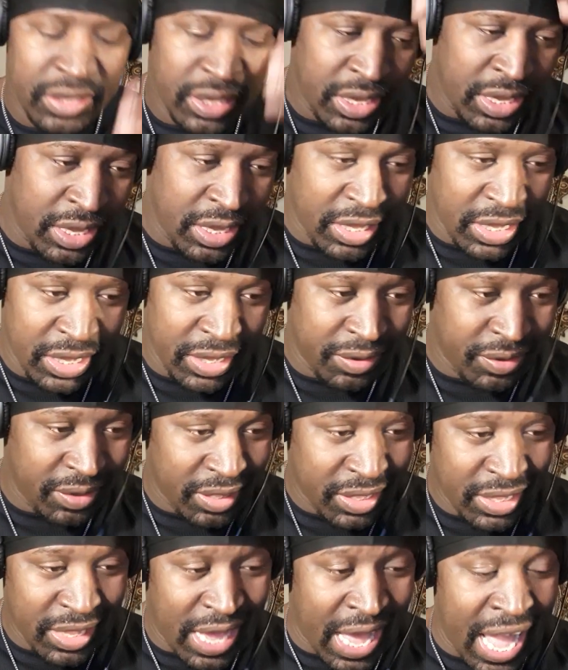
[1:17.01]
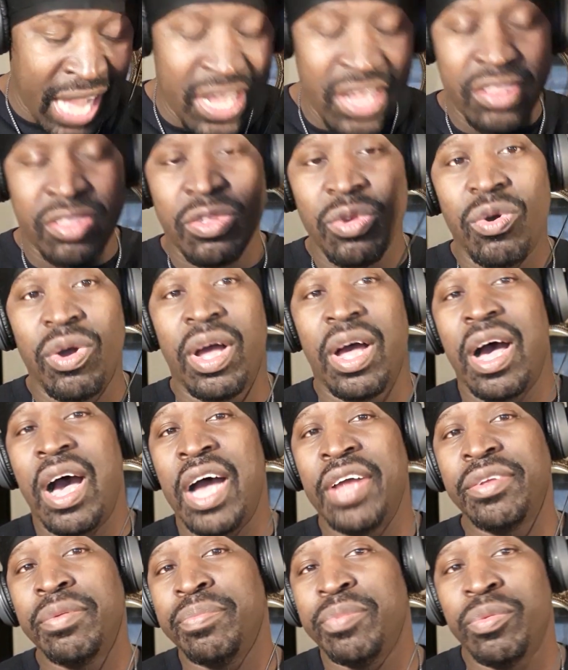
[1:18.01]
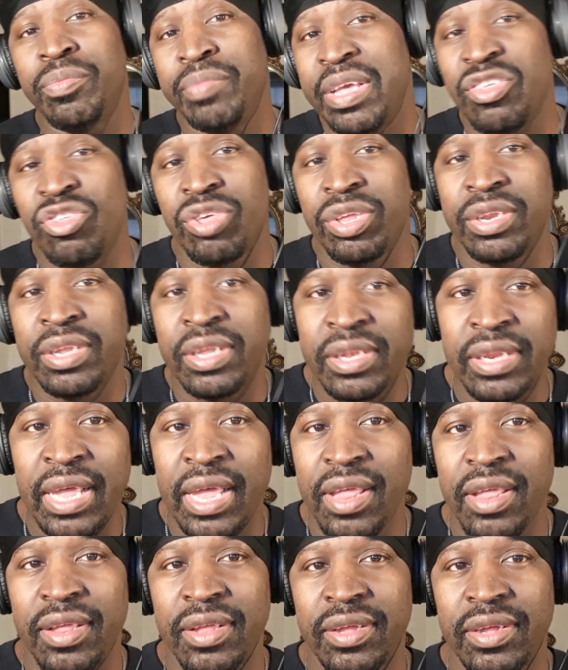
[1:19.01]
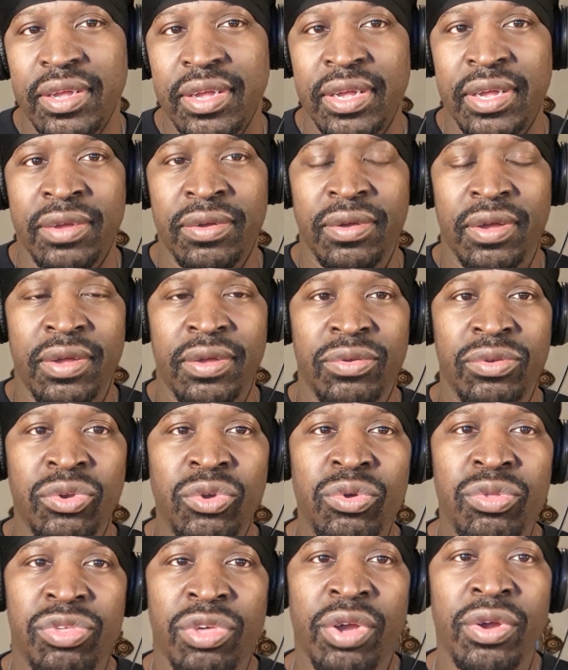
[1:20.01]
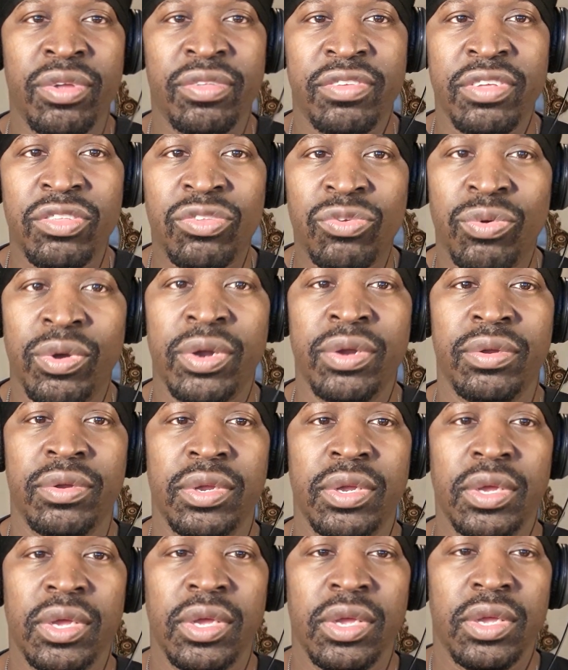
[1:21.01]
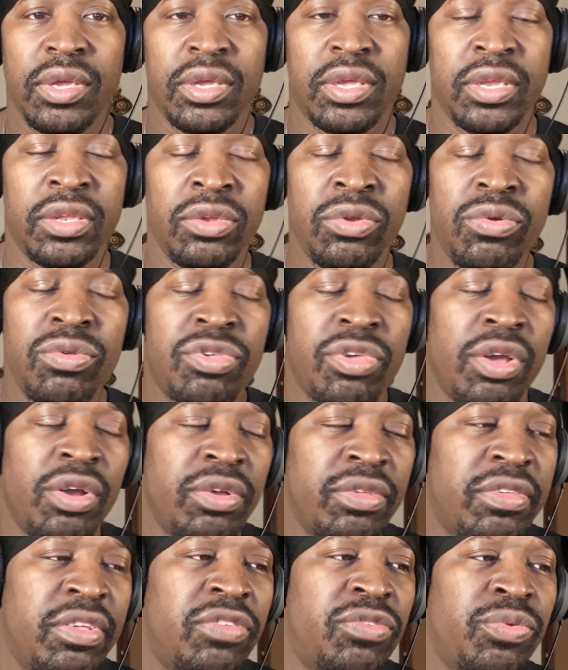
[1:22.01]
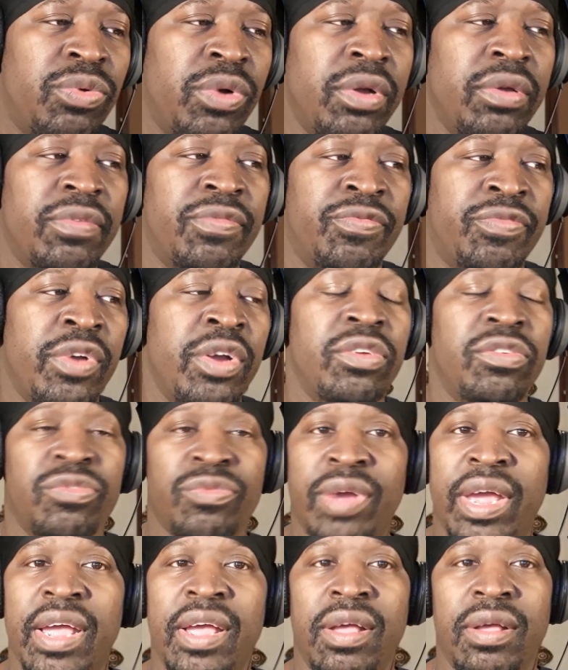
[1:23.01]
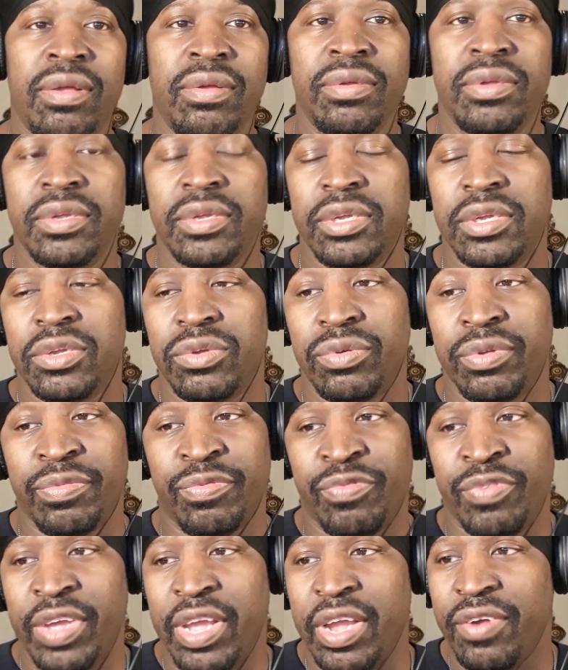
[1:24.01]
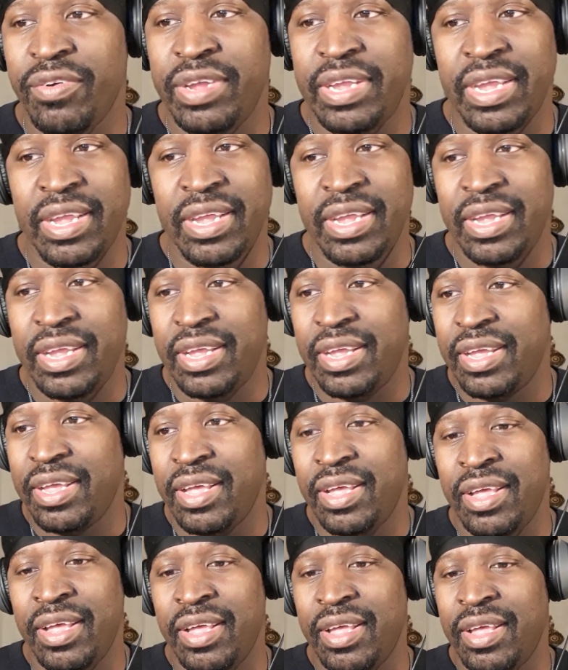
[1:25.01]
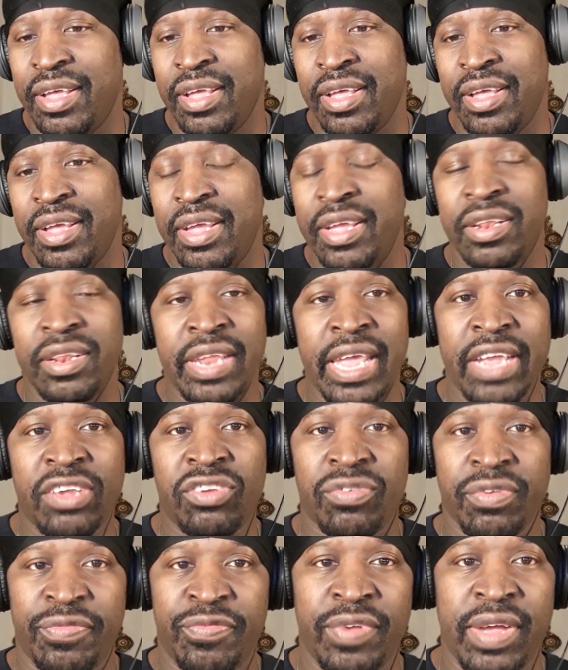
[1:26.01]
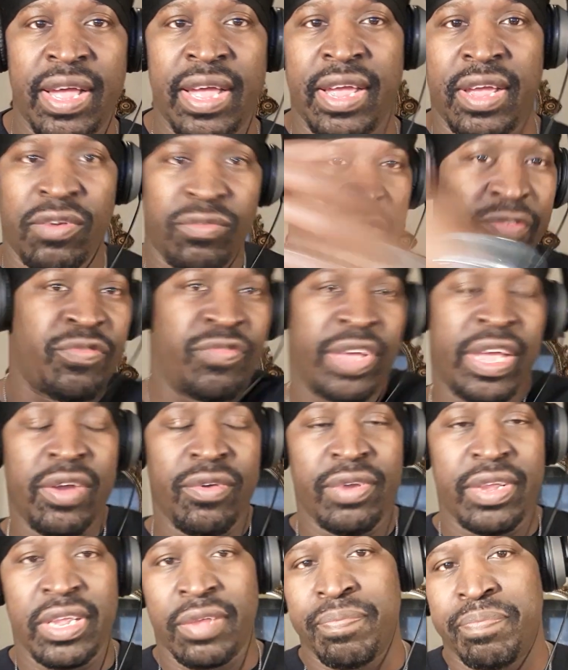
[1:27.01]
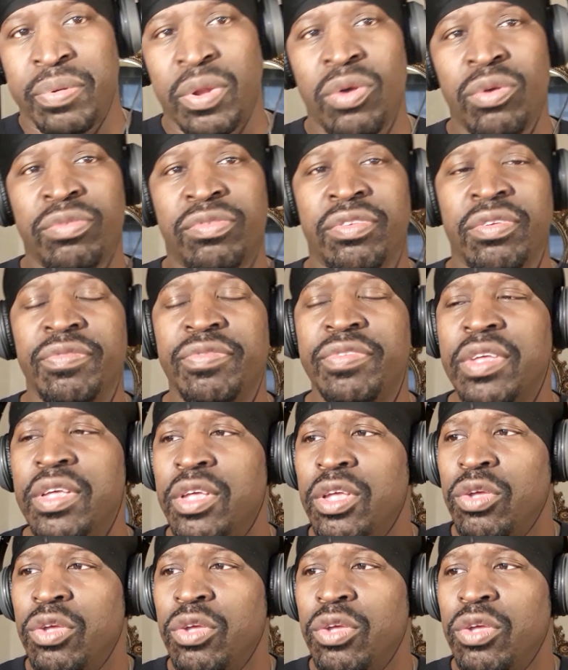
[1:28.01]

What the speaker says: I could throw an honorable mention in there on New Jersey Twerk. Because New Jersey Twerk, first round, was very electrifying. Was very explosive.